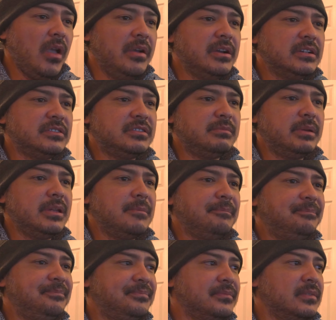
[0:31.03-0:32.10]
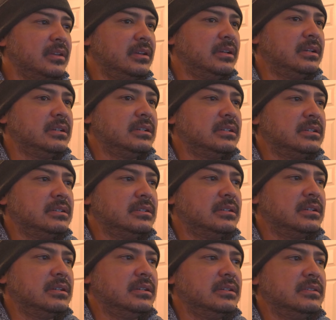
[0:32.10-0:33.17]
It's been
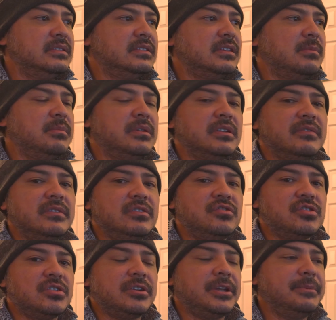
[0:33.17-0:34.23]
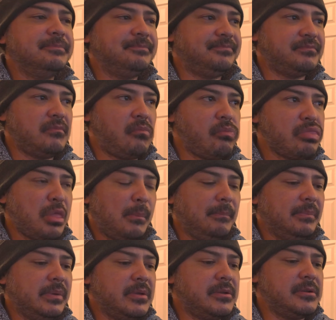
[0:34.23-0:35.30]
somewhat of a journey,
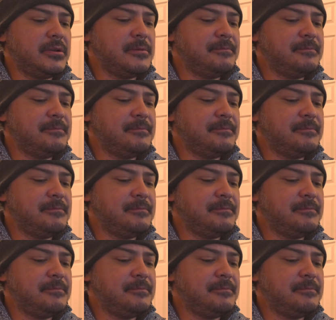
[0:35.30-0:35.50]
but